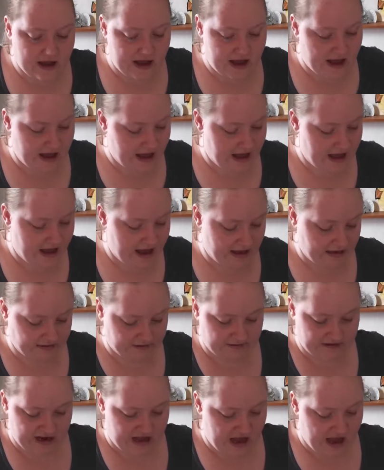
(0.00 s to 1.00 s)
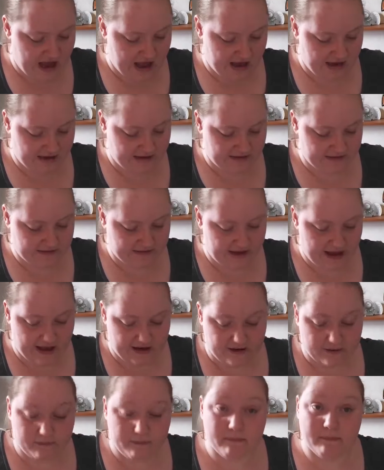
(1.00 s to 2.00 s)
and I
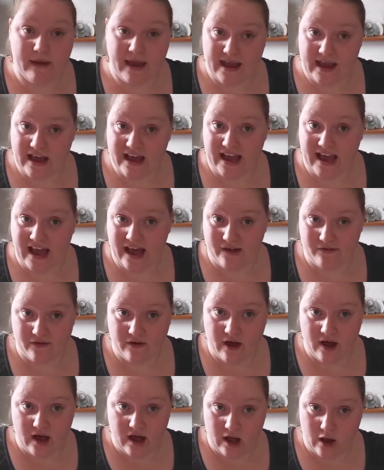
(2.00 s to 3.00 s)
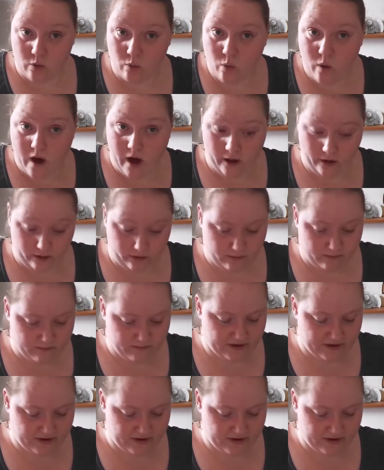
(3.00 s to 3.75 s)
said, may I have a whirl,